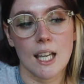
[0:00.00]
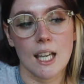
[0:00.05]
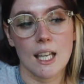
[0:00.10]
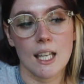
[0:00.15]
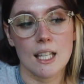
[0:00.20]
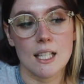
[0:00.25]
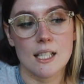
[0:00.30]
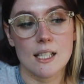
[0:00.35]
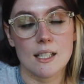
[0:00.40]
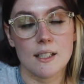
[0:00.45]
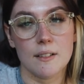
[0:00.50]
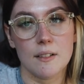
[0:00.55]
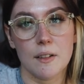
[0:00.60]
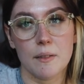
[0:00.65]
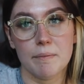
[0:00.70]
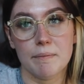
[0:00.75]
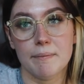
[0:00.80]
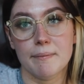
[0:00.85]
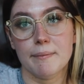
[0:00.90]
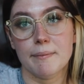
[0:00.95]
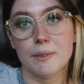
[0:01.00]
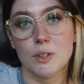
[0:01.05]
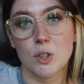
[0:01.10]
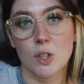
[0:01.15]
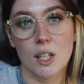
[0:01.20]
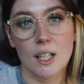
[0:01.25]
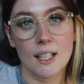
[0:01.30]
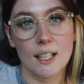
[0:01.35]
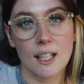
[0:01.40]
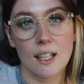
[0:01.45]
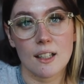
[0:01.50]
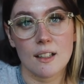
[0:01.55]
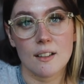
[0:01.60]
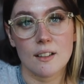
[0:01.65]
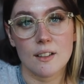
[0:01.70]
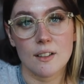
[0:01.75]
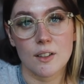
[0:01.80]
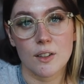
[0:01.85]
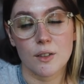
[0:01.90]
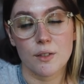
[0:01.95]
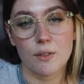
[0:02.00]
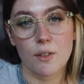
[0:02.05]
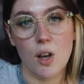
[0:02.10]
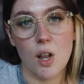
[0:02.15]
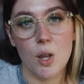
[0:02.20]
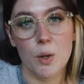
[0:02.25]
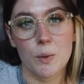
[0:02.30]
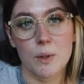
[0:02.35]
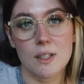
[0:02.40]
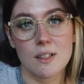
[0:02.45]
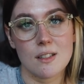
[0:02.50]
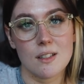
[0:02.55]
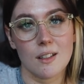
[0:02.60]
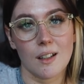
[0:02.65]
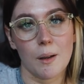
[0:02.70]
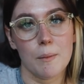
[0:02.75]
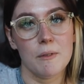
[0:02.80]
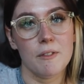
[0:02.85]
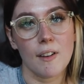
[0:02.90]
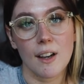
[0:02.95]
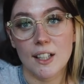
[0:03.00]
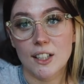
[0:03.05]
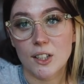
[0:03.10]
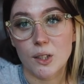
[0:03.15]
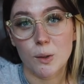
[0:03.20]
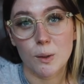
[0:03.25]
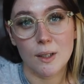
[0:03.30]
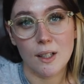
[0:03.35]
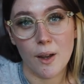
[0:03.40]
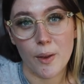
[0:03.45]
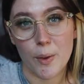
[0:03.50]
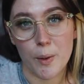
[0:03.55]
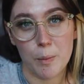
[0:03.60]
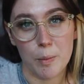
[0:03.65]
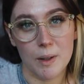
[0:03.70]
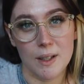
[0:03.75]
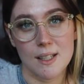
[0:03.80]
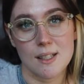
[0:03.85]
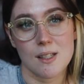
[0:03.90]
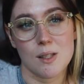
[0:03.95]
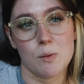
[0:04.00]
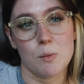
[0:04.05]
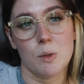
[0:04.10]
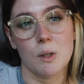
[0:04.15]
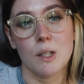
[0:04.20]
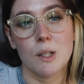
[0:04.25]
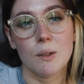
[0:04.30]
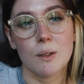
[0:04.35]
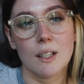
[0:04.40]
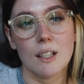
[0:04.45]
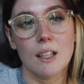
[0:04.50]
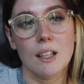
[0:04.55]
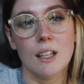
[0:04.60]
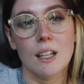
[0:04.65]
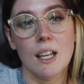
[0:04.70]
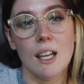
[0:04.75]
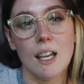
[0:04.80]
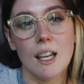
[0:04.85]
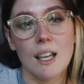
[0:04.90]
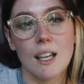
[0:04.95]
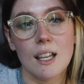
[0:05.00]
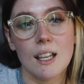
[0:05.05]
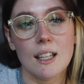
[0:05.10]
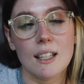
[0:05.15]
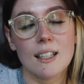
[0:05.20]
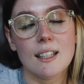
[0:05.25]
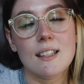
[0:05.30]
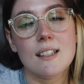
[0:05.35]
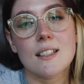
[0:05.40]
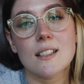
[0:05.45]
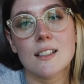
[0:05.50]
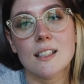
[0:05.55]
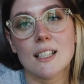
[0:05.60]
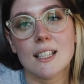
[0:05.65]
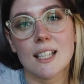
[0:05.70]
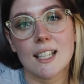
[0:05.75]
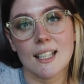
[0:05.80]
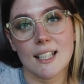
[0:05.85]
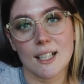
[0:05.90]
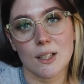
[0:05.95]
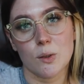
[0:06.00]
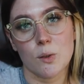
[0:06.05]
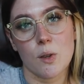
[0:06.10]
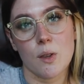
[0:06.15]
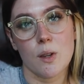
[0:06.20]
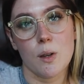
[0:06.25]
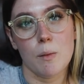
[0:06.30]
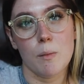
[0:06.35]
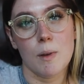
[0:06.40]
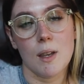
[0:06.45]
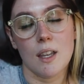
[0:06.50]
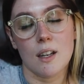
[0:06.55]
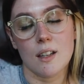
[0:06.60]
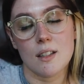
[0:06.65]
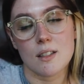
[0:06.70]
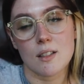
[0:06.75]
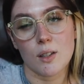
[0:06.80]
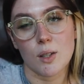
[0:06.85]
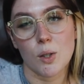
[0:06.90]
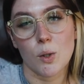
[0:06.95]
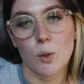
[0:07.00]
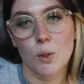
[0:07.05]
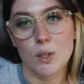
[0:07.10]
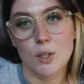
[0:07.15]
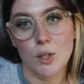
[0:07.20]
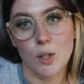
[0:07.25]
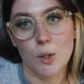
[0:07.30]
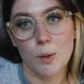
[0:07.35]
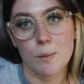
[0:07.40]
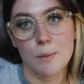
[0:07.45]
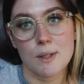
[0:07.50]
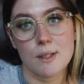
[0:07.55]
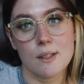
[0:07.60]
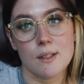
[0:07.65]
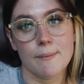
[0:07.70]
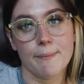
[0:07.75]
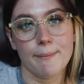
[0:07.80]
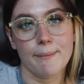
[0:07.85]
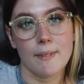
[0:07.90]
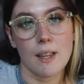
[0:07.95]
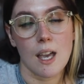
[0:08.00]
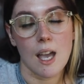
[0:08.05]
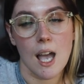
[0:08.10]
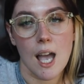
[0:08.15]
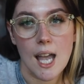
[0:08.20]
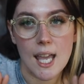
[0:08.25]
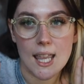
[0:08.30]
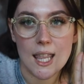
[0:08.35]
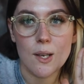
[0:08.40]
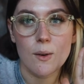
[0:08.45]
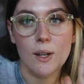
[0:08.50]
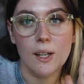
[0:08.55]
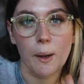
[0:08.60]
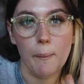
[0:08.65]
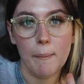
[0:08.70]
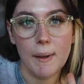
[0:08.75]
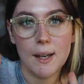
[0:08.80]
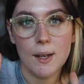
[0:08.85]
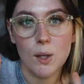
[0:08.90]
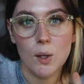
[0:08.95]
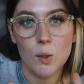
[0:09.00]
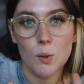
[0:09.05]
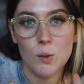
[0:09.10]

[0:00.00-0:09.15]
and try to get your followers to come find you in other places where you can easily connect with them and it's on your terms. Highly recommend a